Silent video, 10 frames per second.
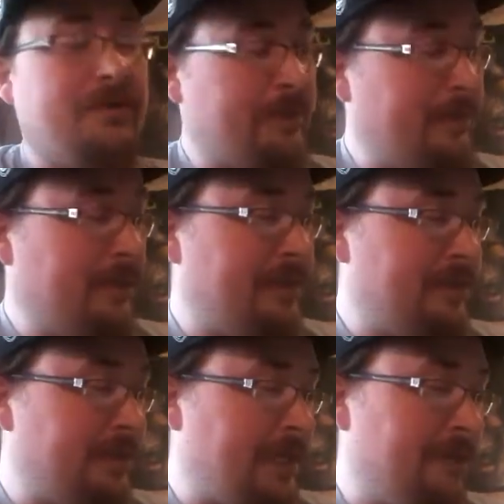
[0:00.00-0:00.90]
Maybe they
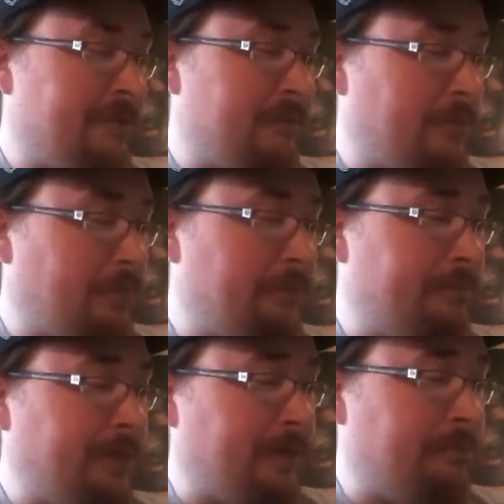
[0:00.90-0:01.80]
didn't have the word
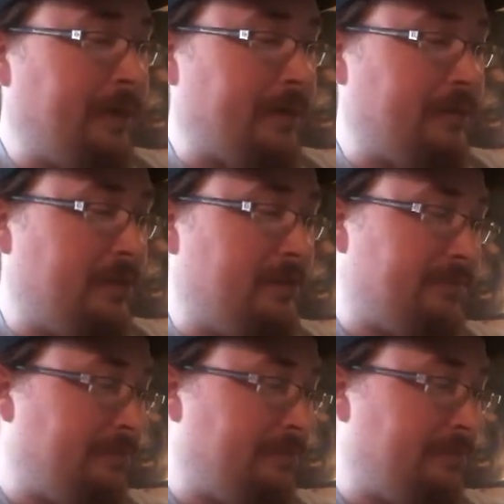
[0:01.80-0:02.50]
built back then.